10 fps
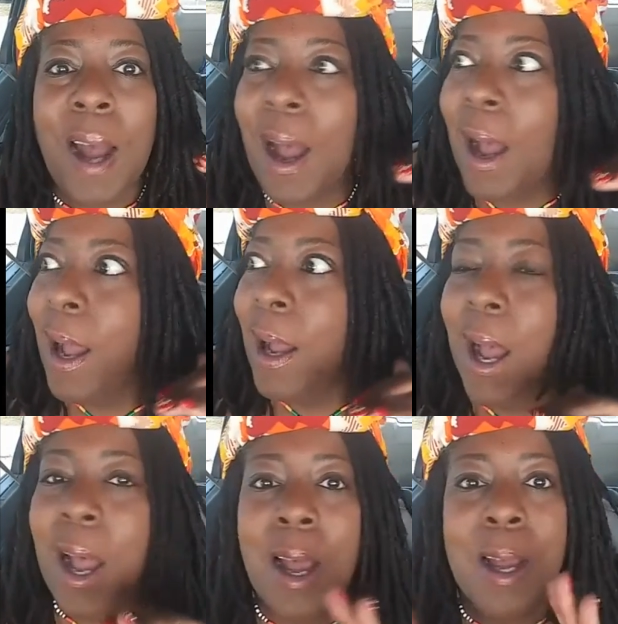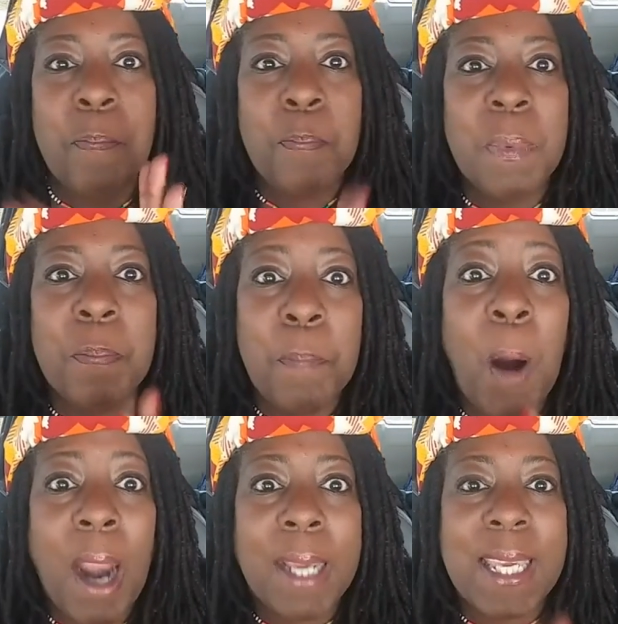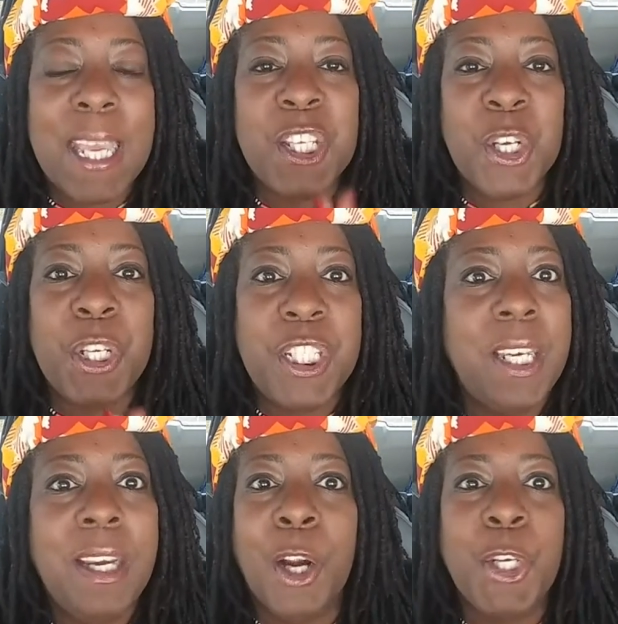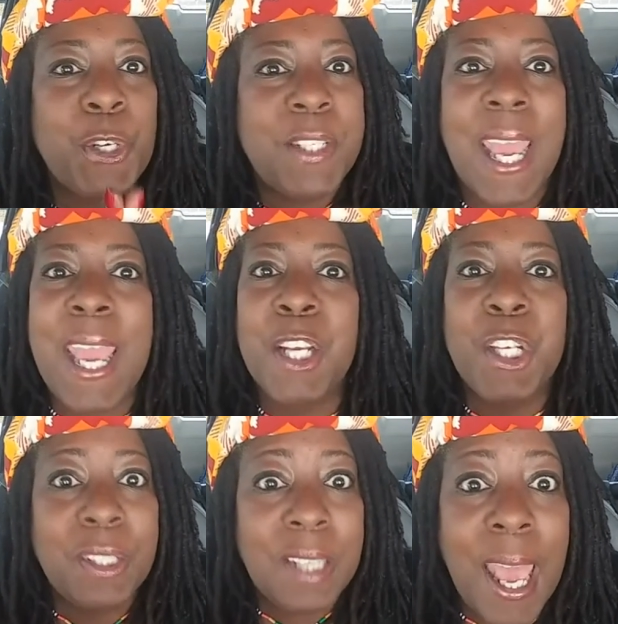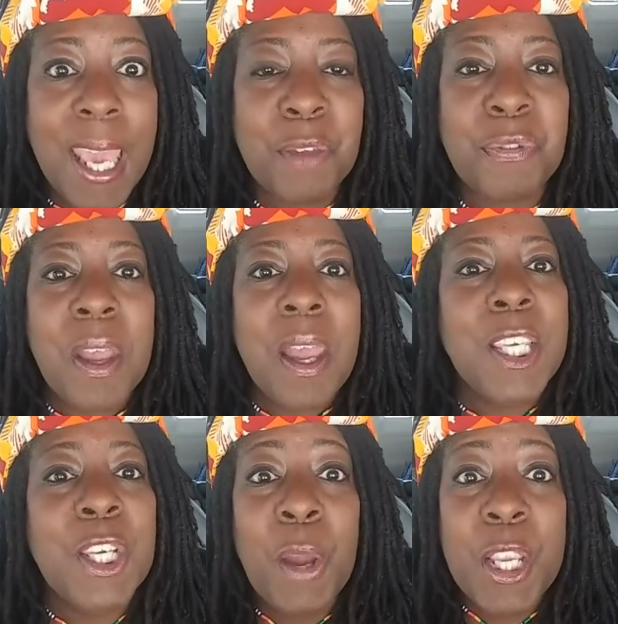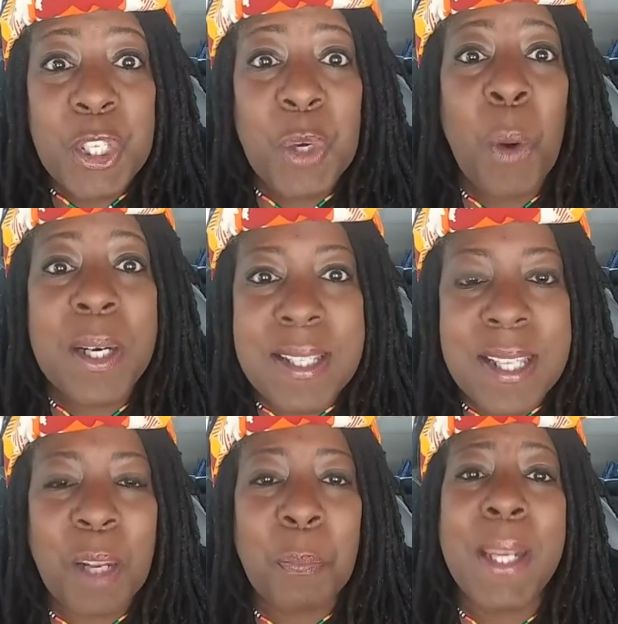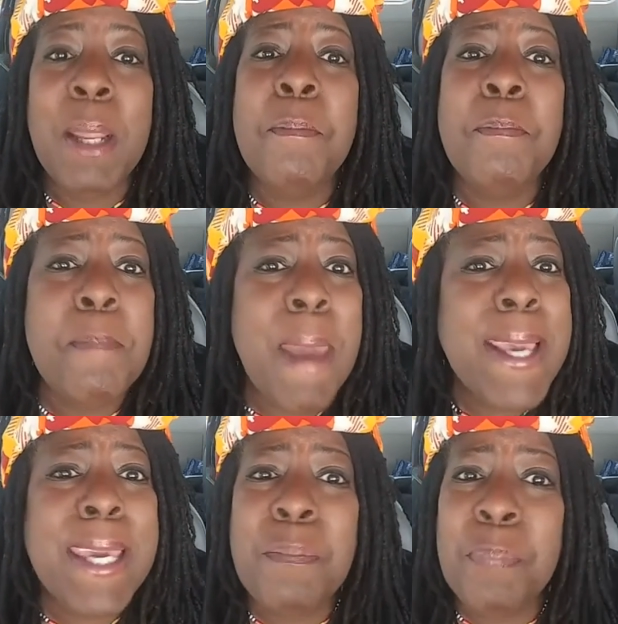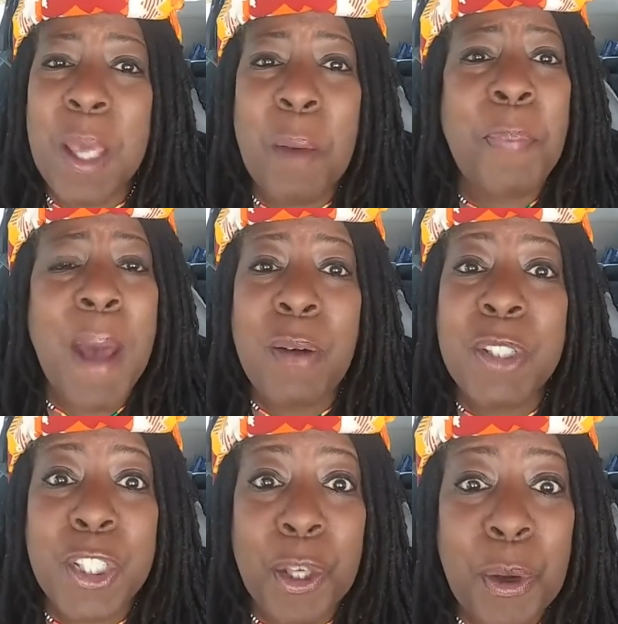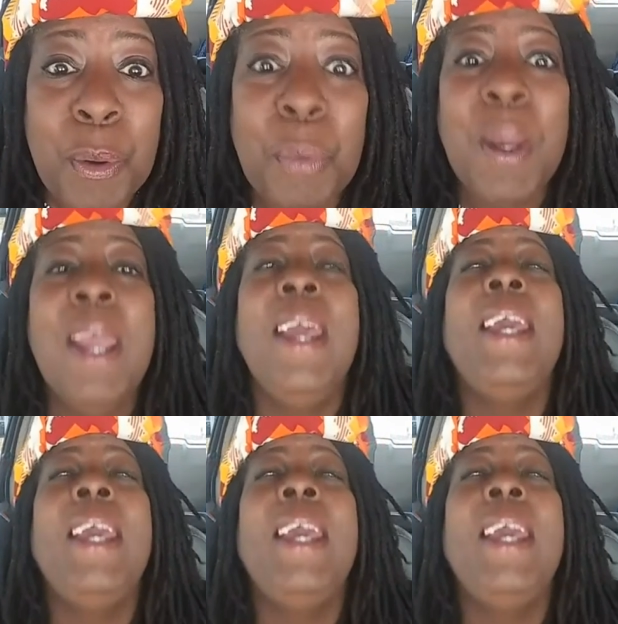uh, uh, mark in your year, your day, or your life, and you want to celebrate it, make it be about you.